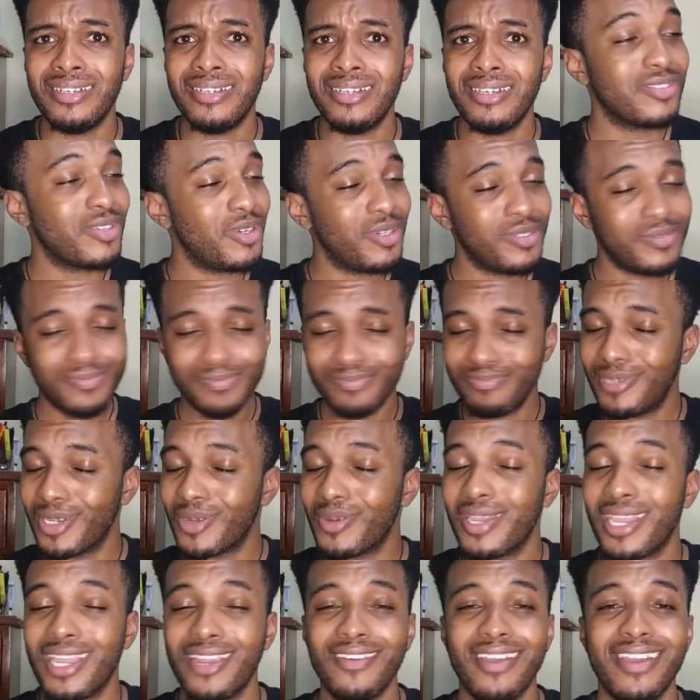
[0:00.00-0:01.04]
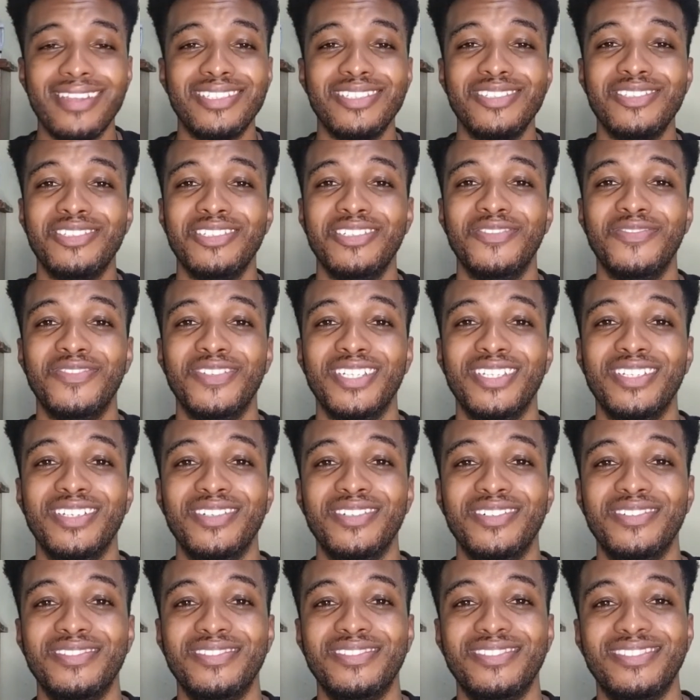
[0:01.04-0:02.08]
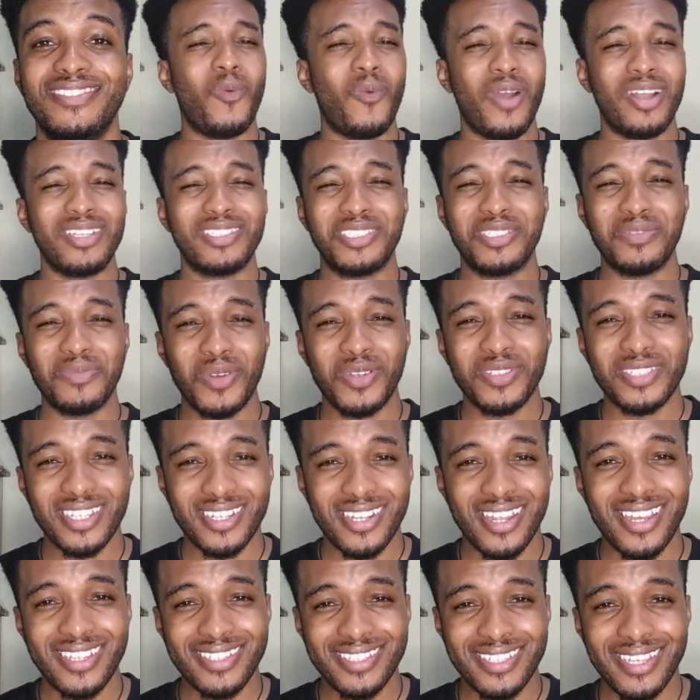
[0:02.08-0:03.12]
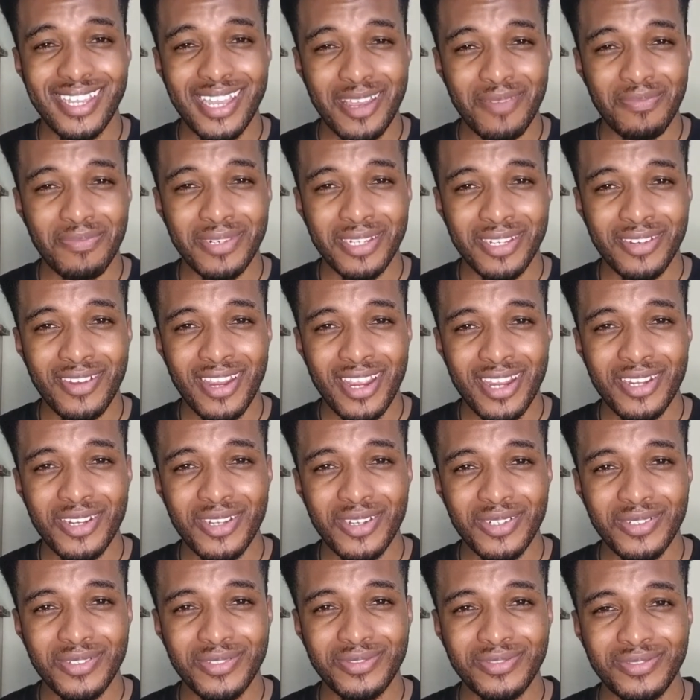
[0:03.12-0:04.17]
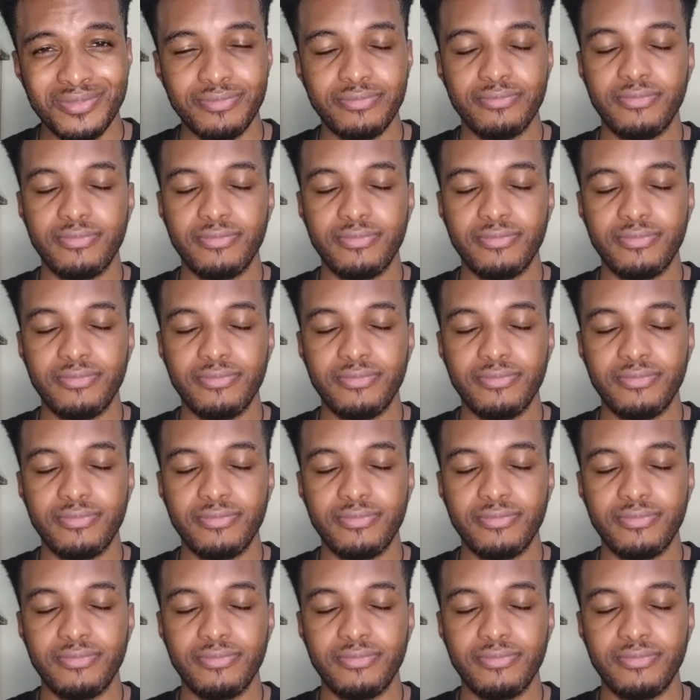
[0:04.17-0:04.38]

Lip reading: So let's go get right into the video. What's the most annoying thing happening right now?